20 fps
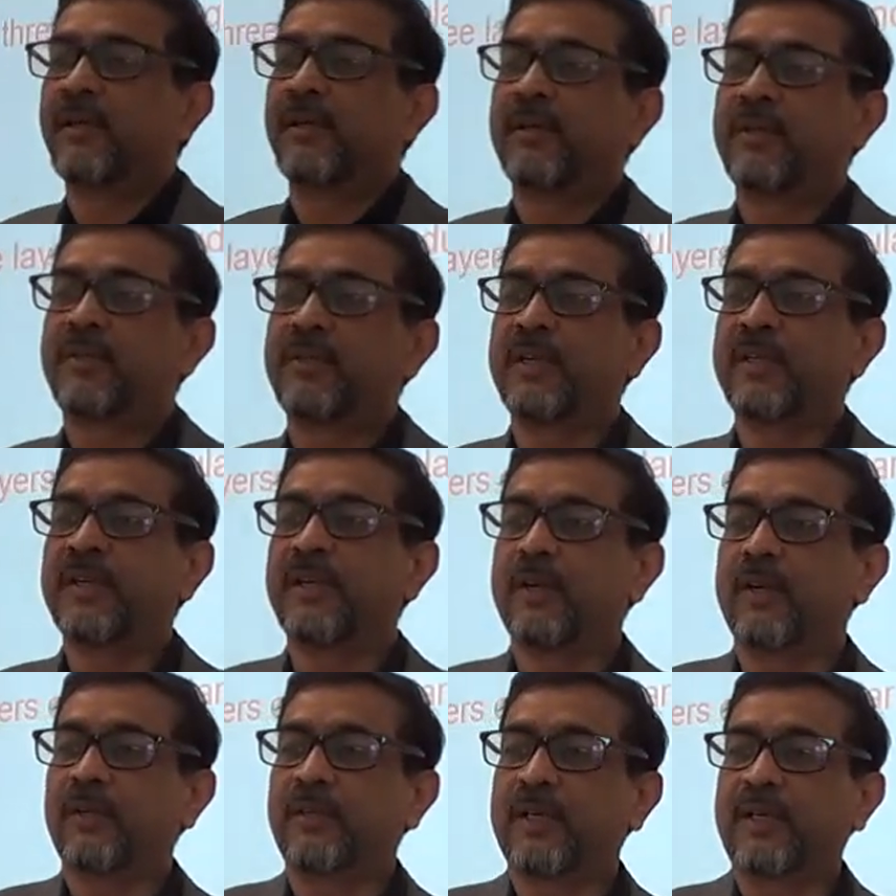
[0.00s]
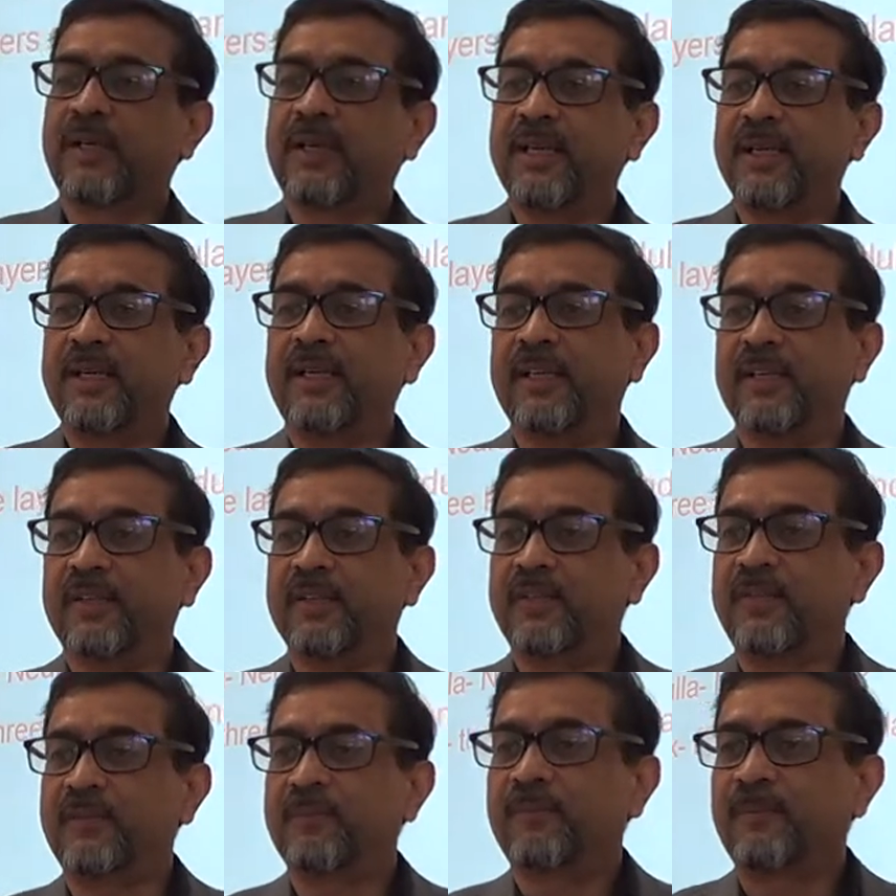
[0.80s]
sitting on the
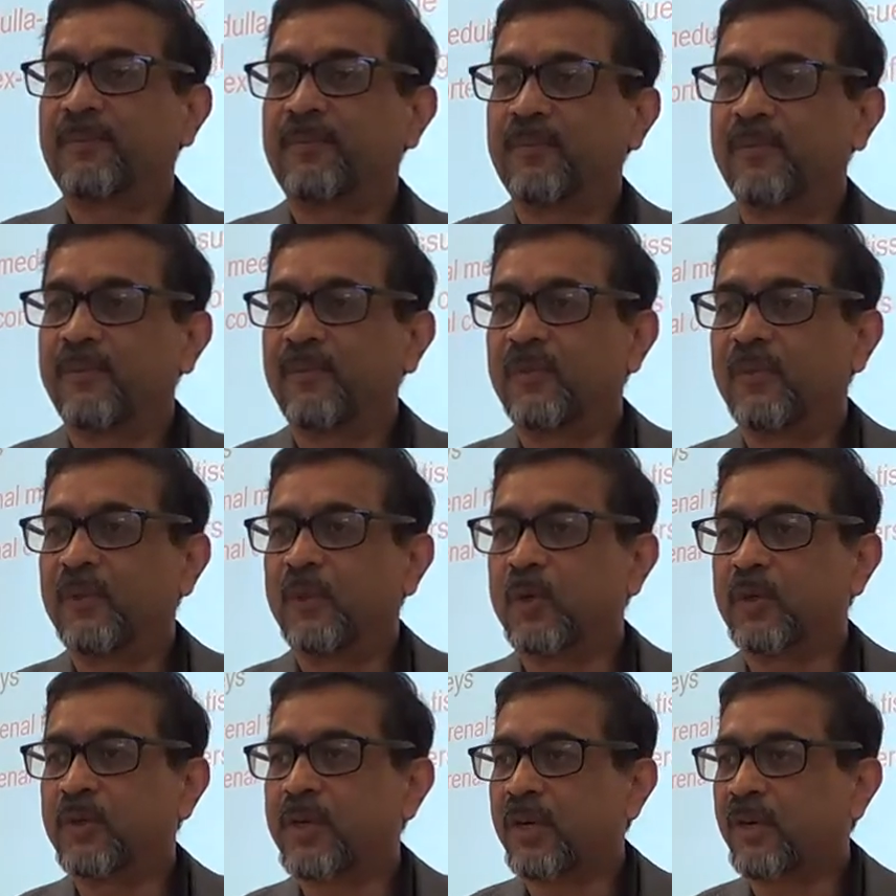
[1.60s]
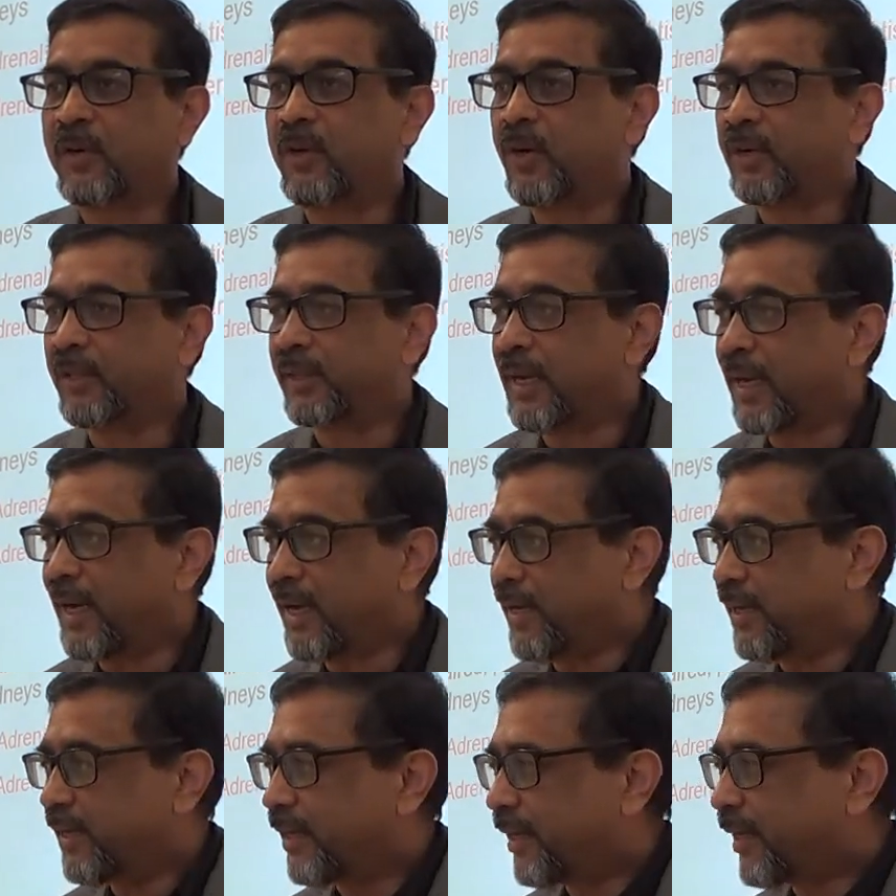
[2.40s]
kidneys. Those are called the
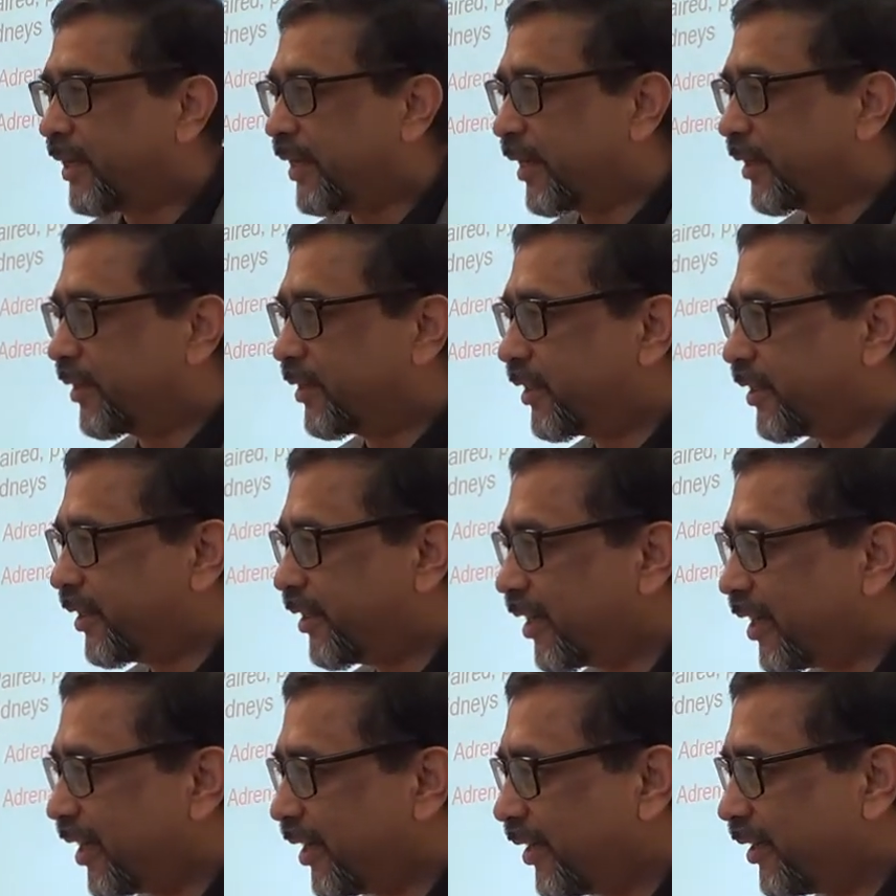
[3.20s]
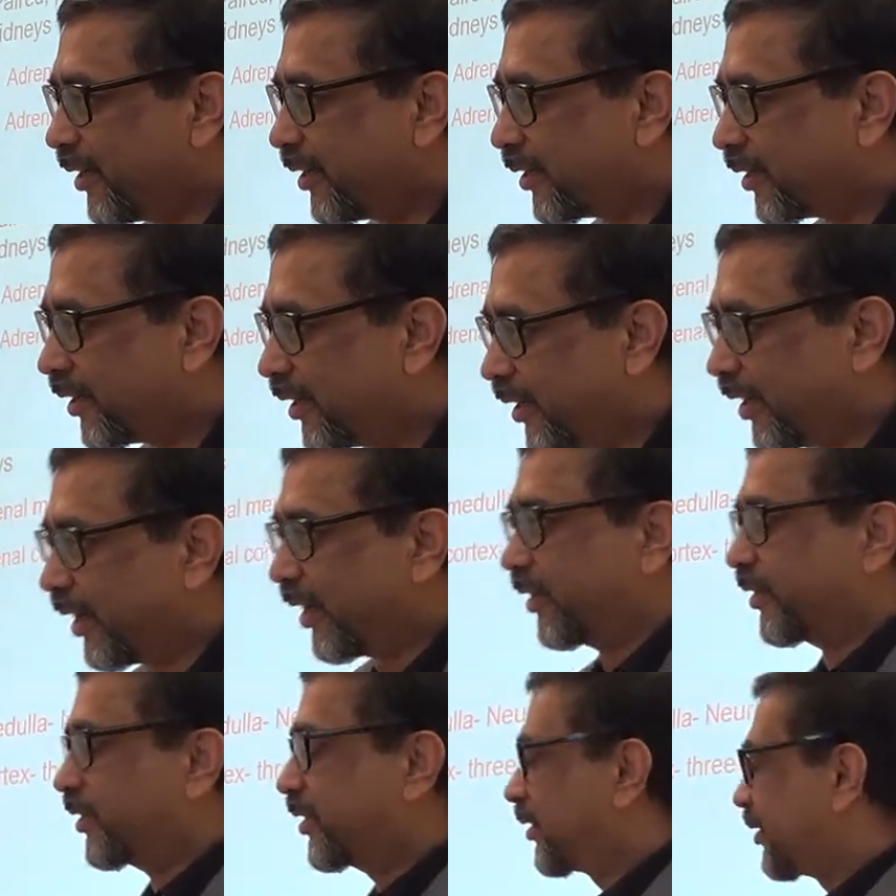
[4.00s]
adrenal
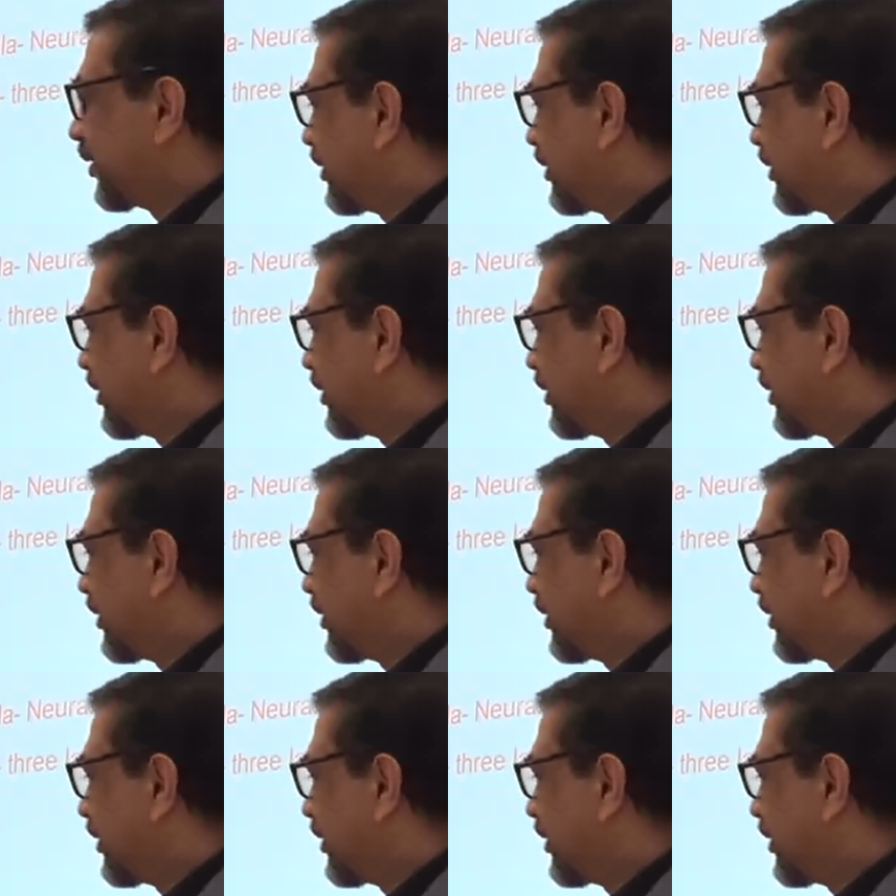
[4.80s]
glands.